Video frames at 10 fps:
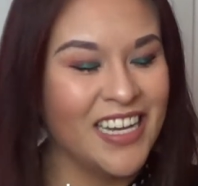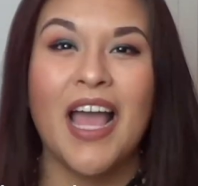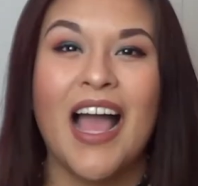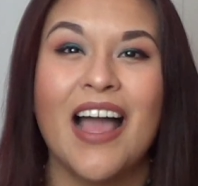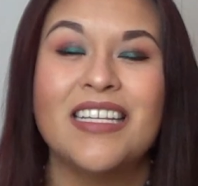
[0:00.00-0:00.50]
We
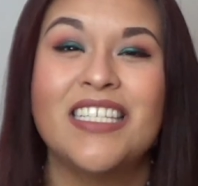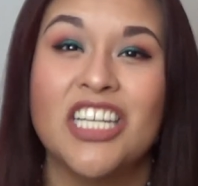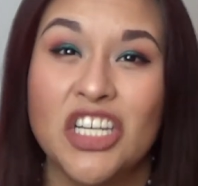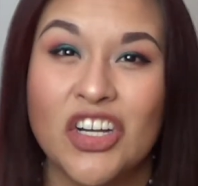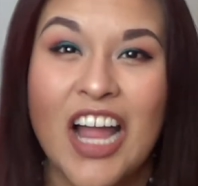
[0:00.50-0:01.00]
had
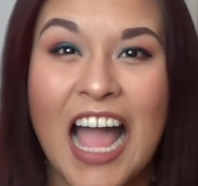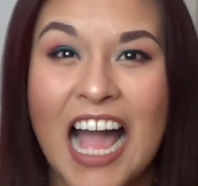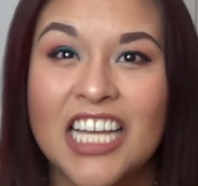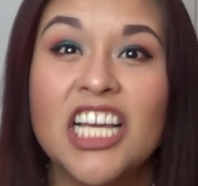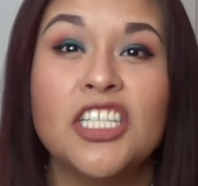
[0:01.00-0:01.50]
dinner
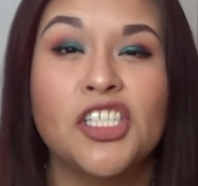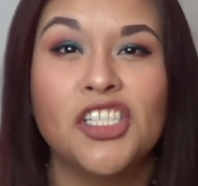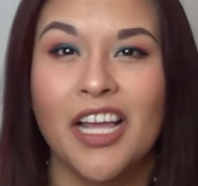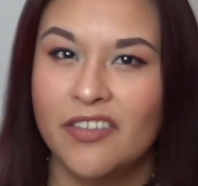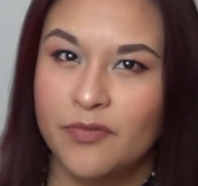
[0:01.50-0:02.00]
at
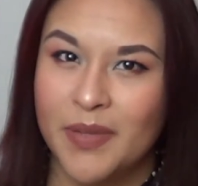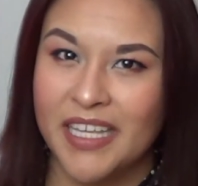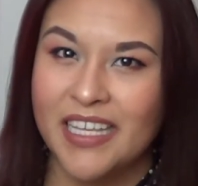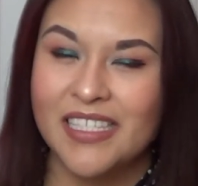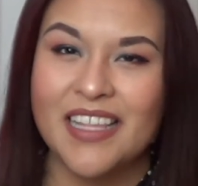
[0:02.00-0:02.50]
Chef
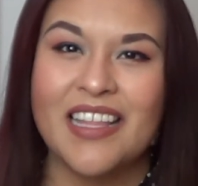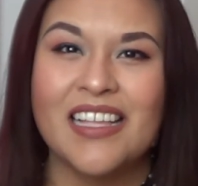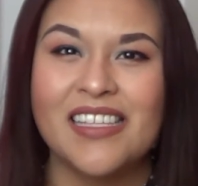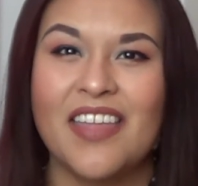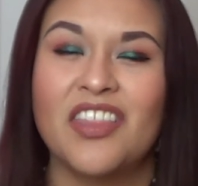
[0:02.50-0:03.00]
Mickey's, and
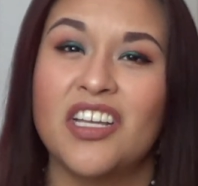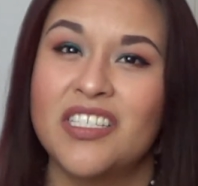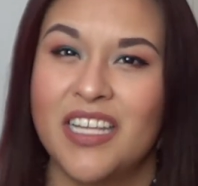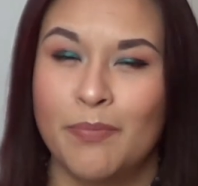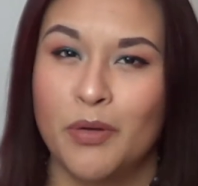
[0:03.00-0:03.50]
that's at the
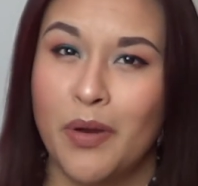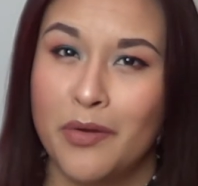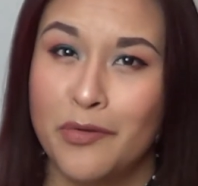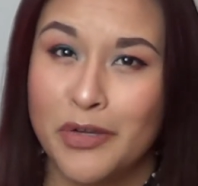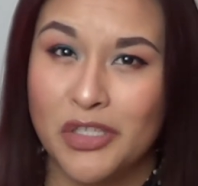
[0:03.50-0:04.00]

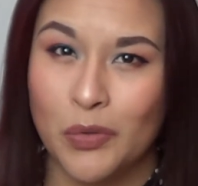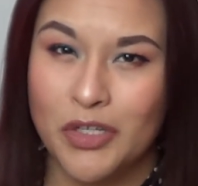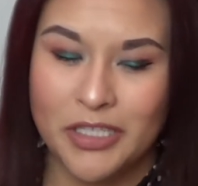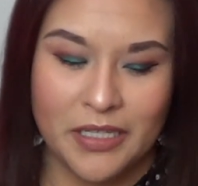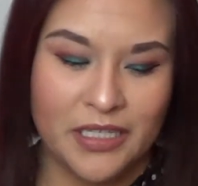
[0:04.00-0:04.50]
Contemporary
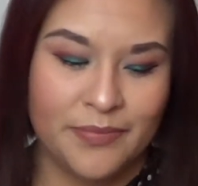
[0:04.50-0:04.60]
Resort.